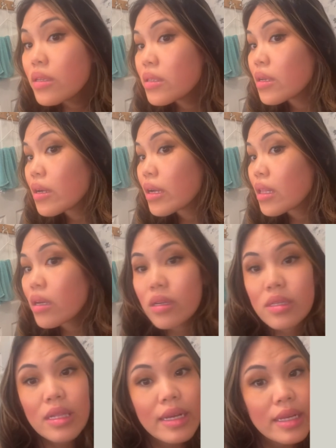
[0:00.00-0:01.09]
So it
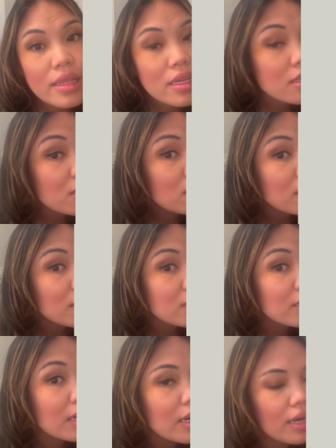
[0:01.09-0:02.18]
looks like this on the
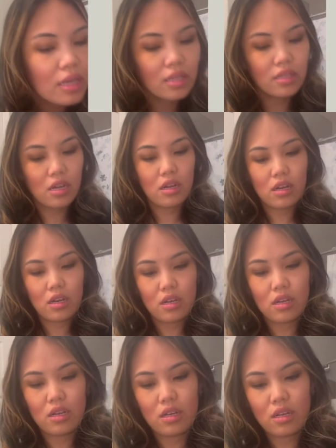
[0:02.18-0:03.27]
side.
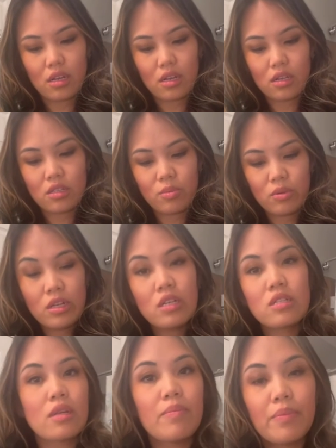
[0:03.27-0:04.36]
It's pretty
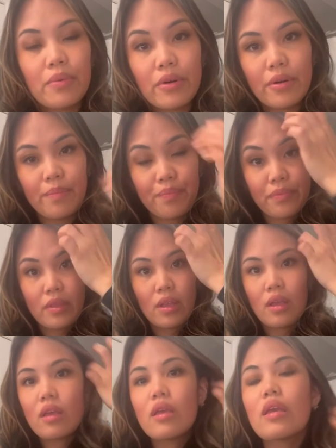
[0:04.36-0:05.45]
simple
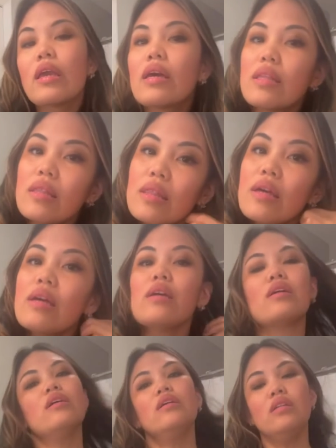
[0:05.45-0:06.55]
and
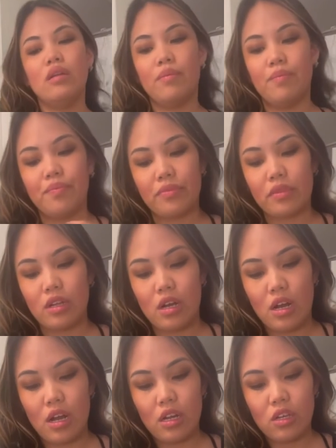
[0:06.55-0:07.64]
then
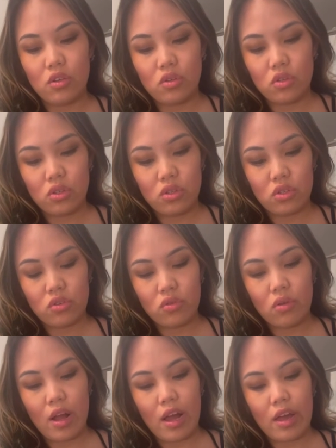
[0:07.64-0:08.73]
I use
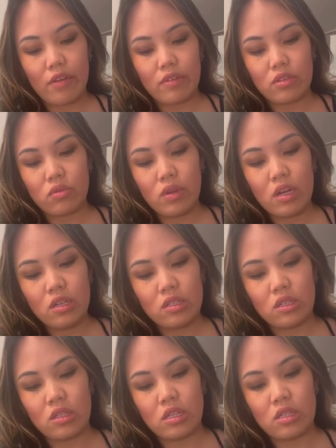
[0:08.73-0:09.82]
Thrive as well
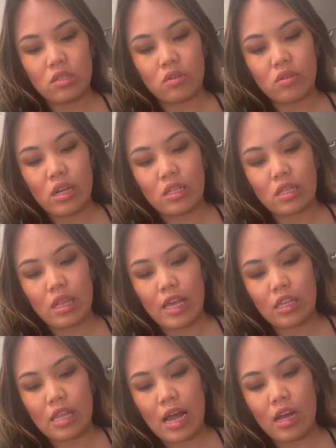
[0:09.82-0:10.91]
so this creates
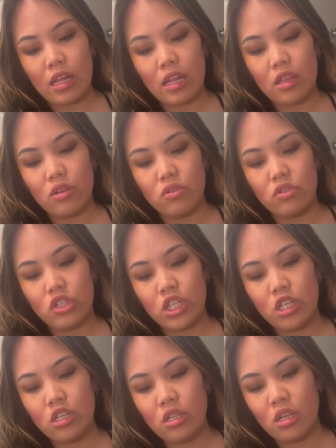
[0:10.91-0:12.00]
like that
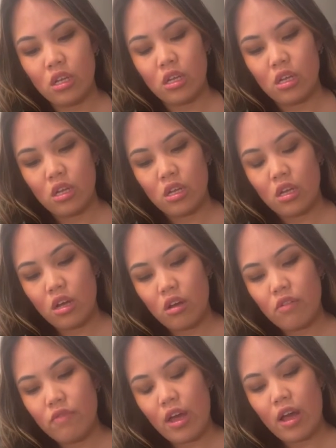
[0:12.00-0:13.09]
illusion
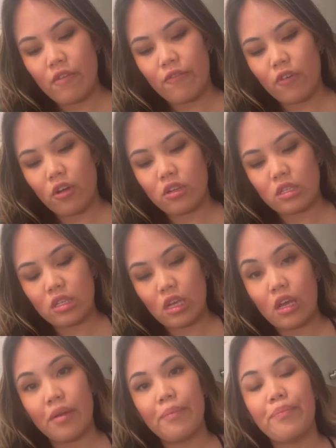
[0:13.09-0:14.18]
of that falsy